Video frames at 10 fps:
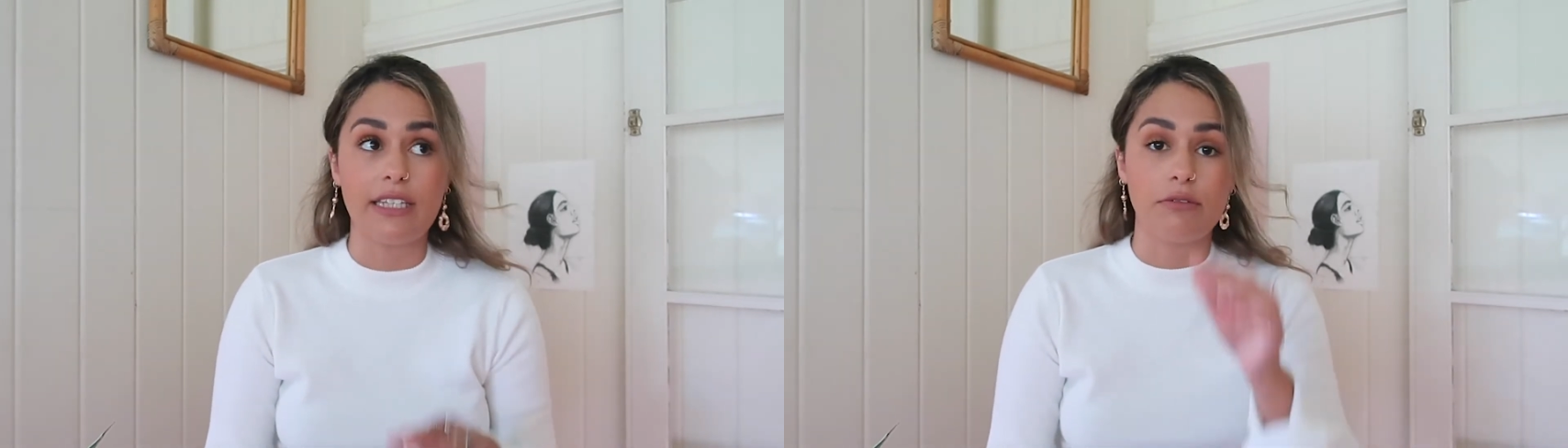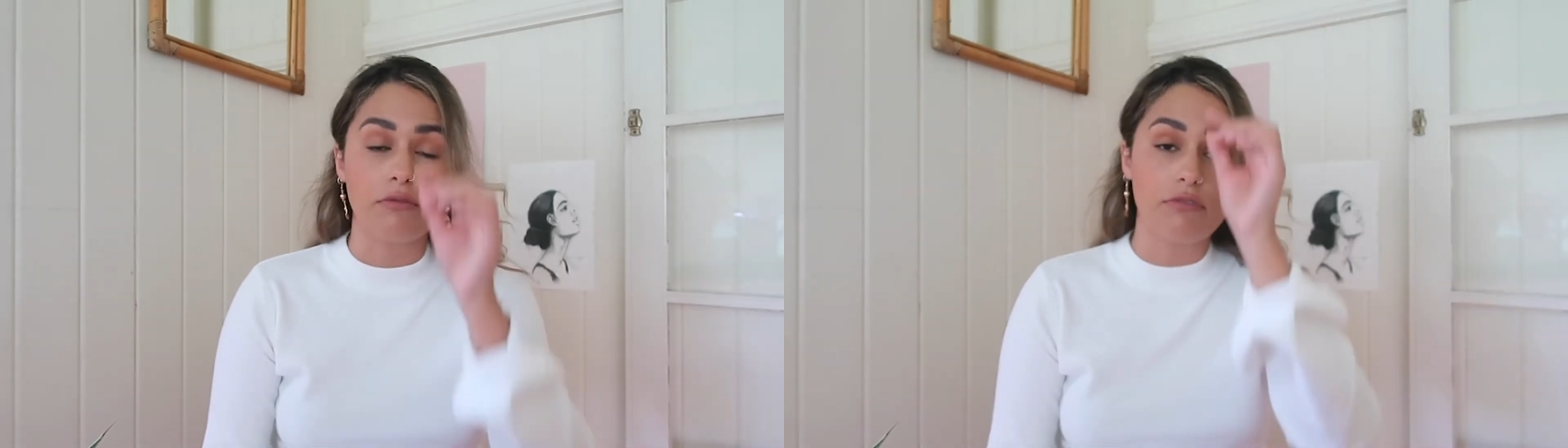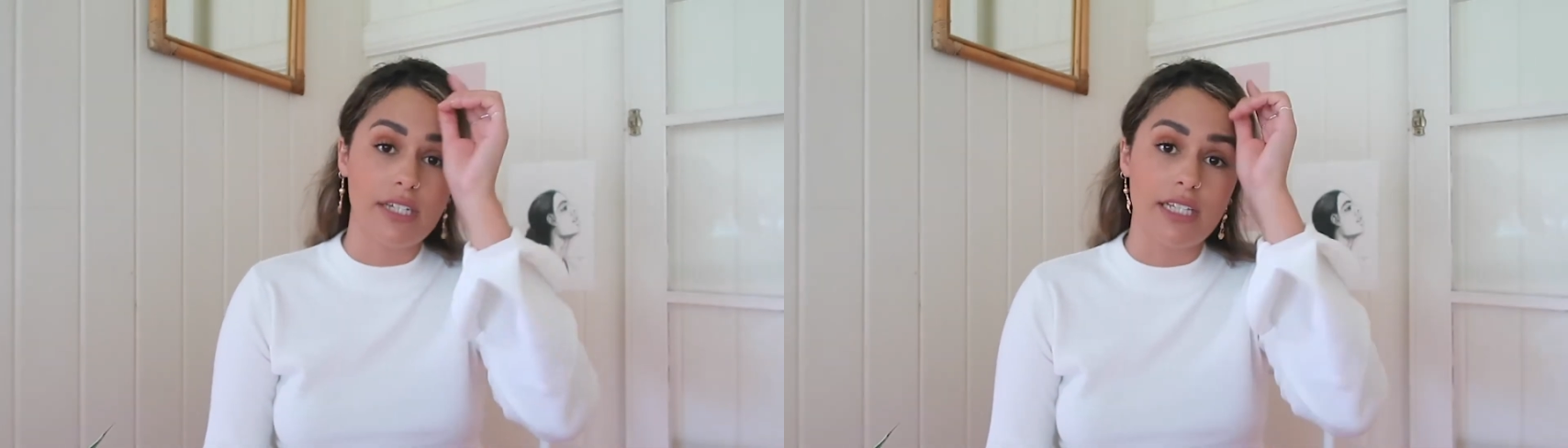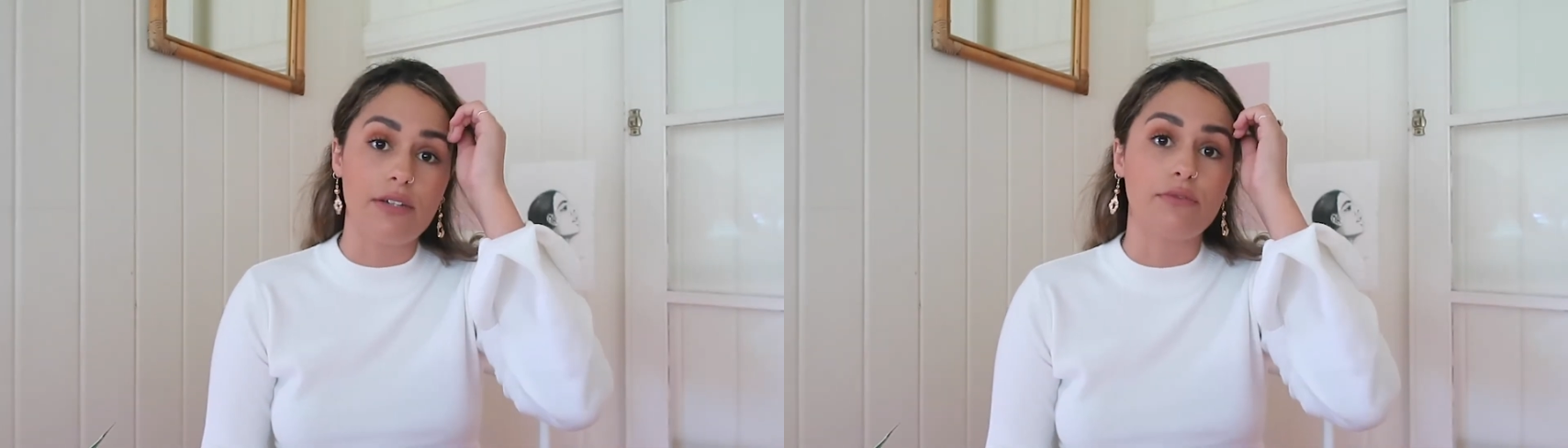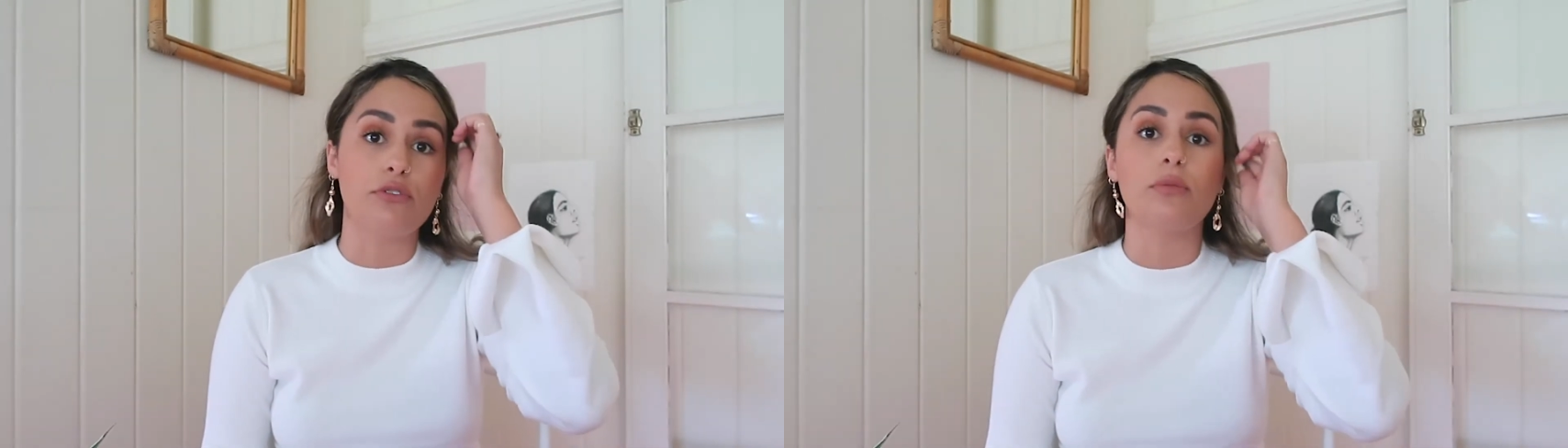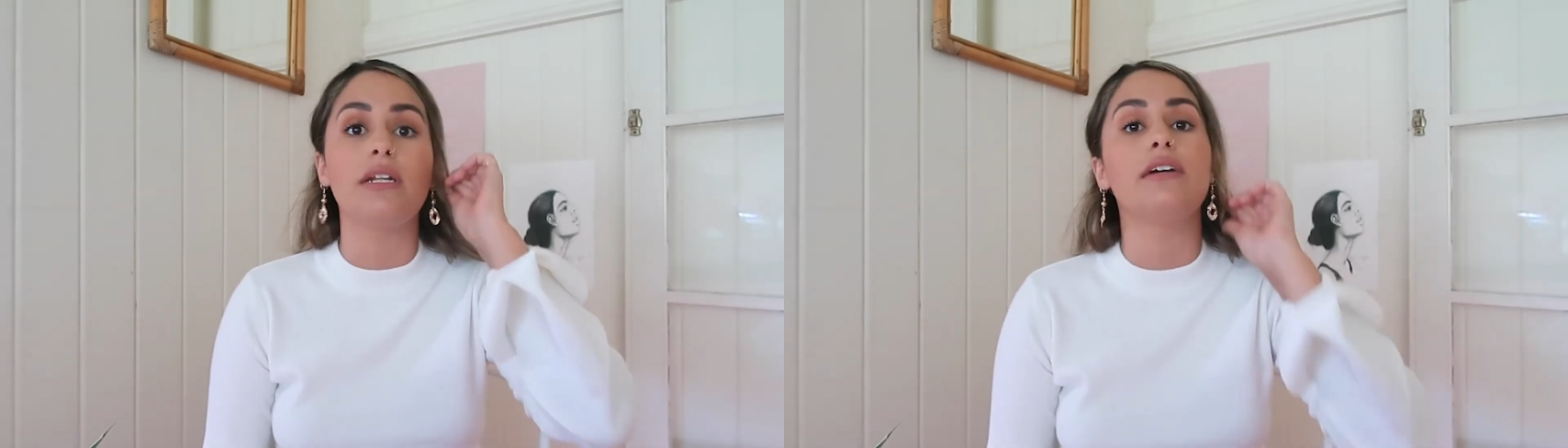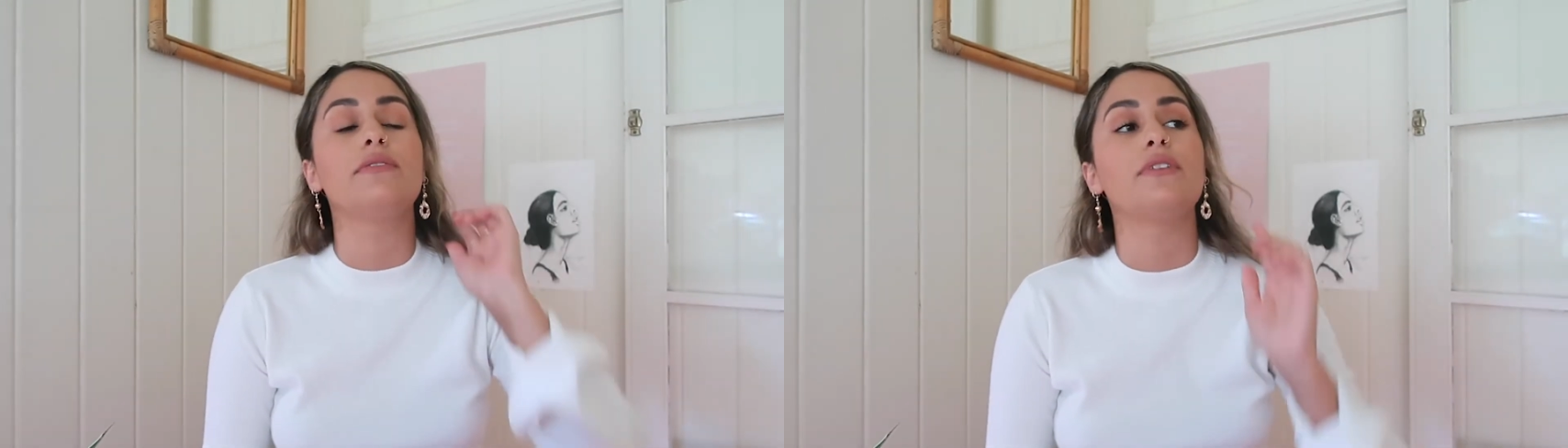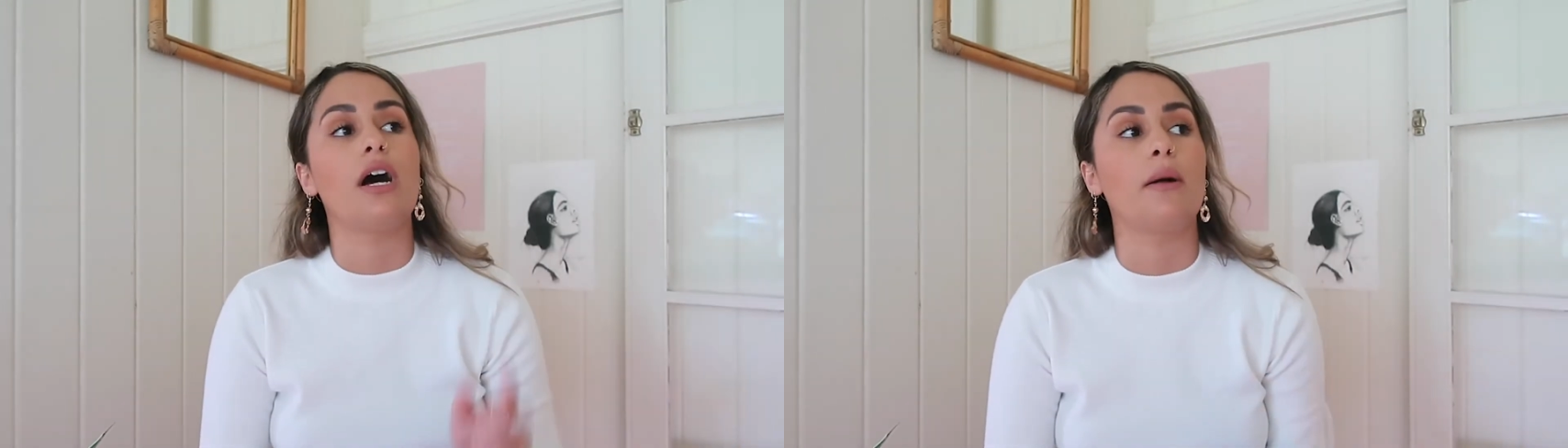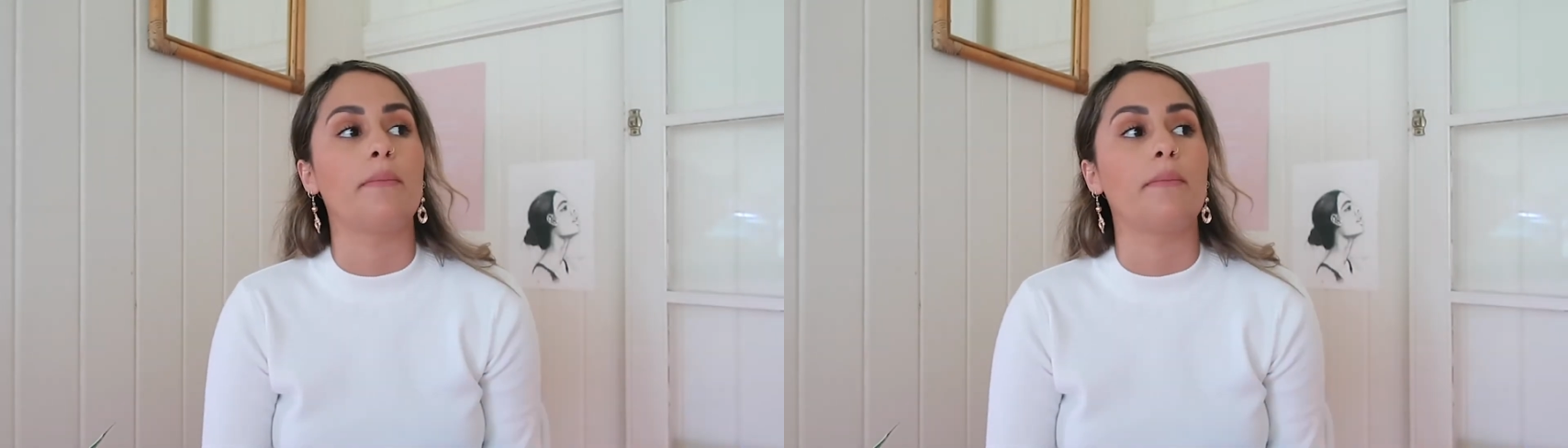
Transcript: They're really informative,